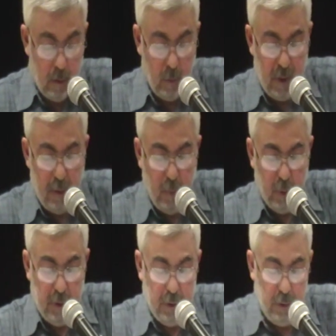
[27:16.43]
What's
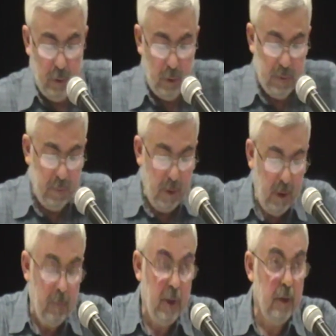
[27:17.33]
important to note for
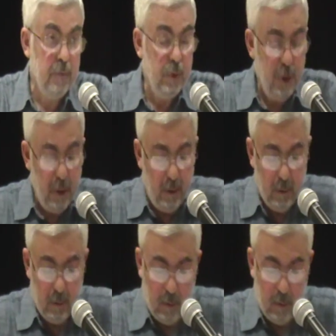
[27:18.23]
the immediate future?